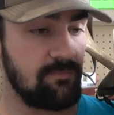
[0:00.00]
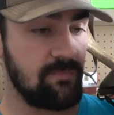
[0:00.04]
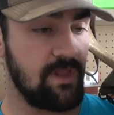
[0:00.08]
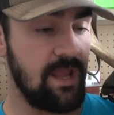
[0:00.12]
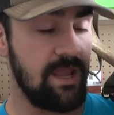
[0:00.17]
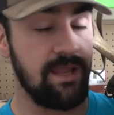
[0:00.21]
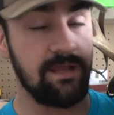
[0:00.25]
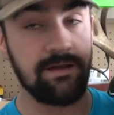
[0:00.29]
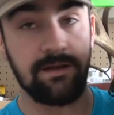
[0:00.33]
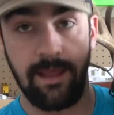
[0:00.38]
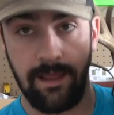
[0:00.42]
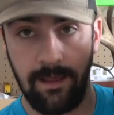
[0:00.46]

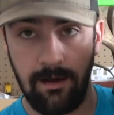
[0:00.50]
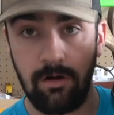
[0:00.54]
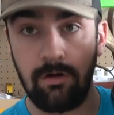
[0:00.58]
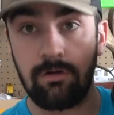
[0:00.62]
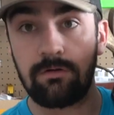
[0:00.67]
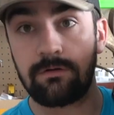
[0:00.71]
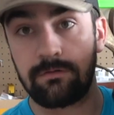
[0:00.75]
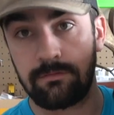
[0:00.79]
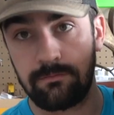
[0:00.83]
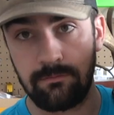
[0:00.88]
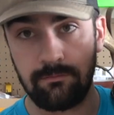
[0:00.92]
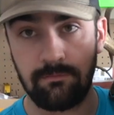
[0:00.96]
and
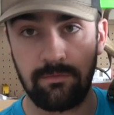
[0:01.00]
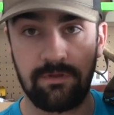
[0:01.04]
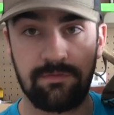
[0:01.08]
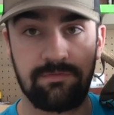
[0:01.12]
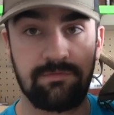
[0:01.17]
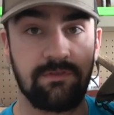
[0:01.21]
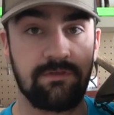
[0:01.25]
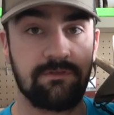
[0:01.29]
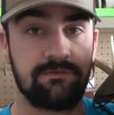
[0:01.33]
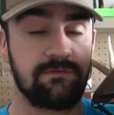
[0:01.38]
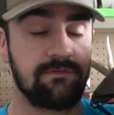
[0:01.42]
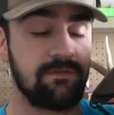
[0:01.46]
elk with
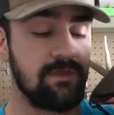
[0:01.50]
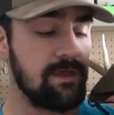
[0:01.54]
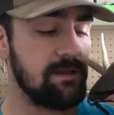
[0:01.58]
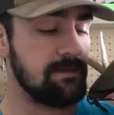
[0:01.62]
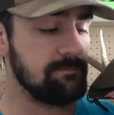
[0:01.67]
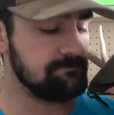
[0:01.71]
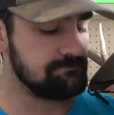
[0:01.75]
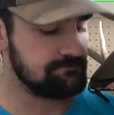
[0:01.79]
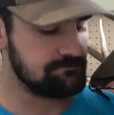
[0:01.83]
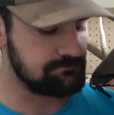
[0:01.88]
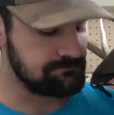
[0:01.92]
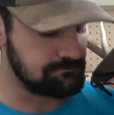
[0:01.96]
this thing.